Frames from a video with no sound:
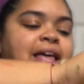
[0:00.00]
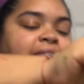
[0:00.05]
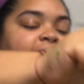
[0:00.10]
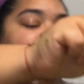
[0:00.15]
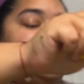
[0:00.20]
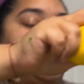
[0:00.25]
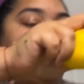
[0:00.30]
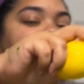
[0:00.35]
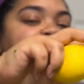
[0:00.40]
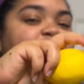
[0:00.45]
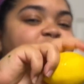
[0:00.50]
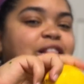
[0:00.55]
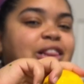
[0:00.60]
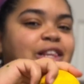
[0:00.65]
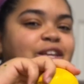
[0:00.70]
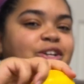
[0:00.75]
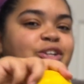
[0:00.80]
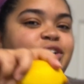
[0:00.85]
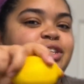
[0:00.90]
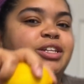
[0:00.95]
Like,
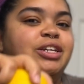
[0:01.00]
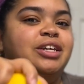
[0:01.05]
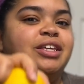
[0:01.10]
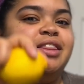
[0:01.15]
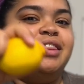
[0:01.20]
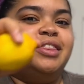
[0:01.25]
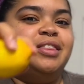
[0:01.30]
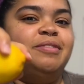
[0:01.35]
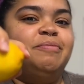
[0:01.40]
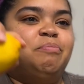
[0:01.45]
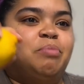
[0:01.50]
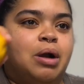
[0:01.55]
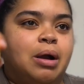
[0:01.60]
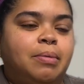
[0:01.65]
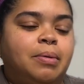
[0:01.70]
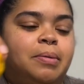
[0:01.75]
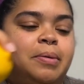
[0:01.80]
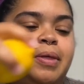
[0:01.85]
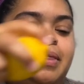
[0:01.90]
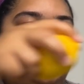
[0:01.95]
literally
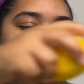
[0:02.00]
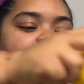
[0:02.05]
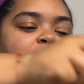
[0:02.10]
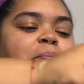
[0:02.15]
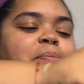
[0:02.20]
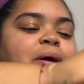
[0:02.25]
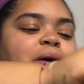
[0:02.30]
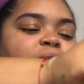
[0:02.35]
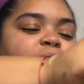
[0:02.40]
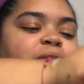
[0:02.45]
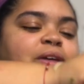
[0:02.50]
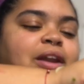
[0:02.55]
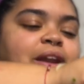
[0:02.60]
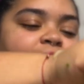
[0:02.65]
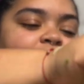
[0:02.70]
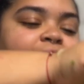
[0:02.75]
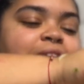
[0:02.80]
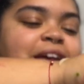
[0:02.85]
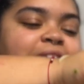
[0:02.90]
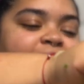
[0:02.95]
probably better than
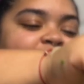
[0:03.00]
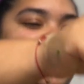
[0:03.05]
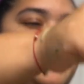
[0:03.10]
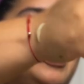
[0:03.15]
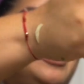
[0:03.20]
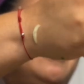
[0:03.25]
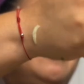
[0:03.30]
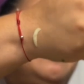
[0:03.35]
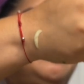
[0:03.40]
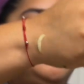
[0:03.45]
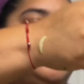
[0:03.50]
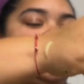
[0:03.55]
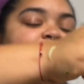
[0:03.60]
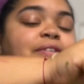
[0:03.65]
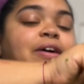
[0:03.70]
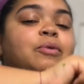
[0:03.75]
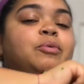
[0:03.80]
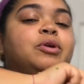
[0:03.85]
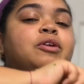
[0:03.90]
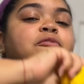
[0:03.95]
I could have. If
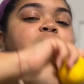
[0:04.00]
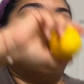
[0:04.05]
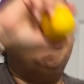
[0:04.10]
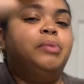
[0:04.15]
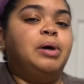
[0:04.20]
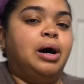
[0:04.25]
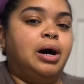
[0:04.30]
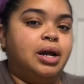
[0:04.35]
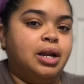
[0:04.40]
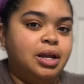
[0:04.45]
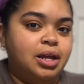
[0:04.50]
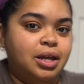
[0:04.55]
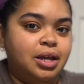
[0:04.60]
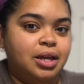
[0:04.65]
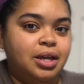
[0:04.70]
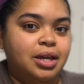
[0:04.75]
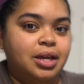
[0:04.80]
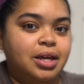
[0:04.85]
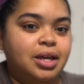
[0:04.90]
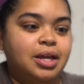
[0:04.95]
I would have bought
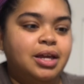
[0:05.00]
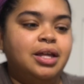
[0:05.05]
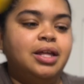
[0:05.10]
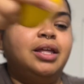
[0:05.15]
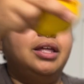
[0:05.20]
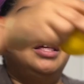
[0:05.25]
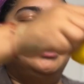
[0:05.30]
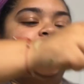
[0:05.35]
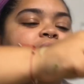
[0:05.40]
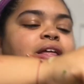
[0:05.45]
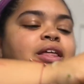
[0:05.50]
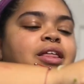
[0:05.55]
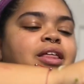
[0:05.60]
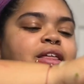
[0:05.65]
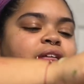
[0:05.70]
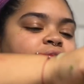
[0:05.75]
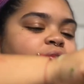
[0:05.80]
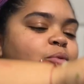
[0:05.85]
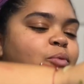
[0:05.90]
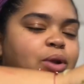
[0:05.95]
it,
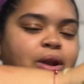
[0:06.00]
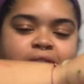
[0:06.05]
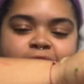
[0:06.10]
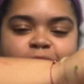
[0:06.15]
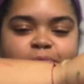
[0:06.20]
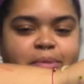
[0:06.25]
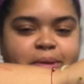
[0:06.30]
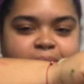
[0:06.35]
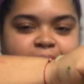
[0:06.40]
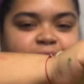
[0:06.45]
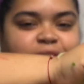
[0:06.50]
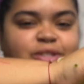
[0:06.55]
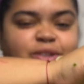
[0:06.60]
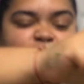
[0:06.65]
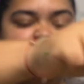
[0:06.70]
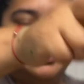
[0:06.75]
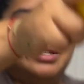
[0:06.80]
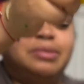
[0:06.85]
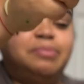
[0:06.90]
it wouldn't have been as good as